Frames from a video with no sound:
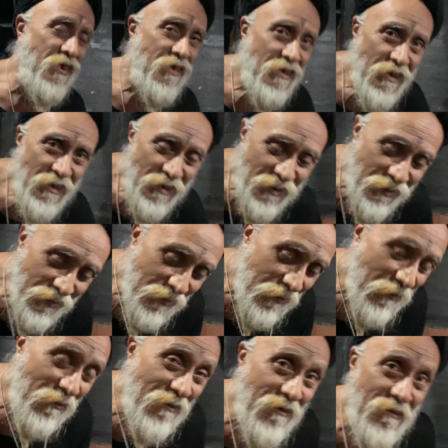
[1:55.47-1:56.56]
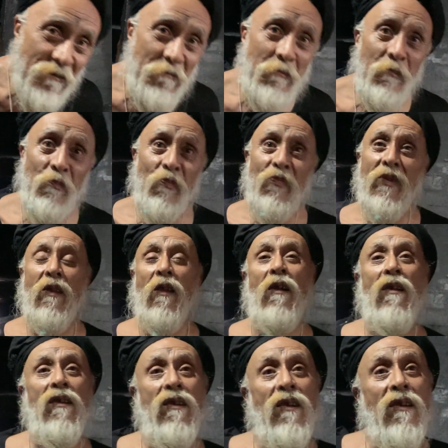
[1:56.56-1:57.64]
I mean, did it take you a while to
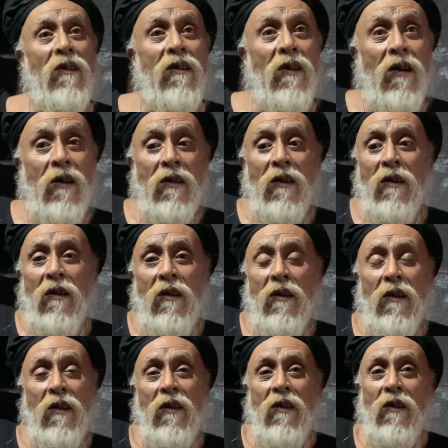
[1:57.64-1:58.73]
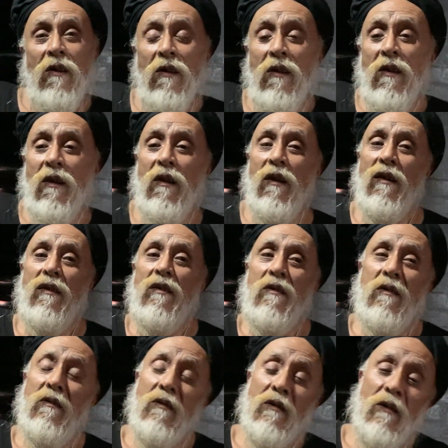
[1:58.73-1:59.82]
discover that? Like at the beginning, you probably were
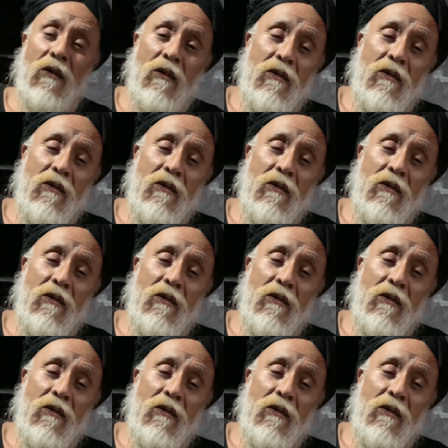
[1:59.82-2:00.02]
going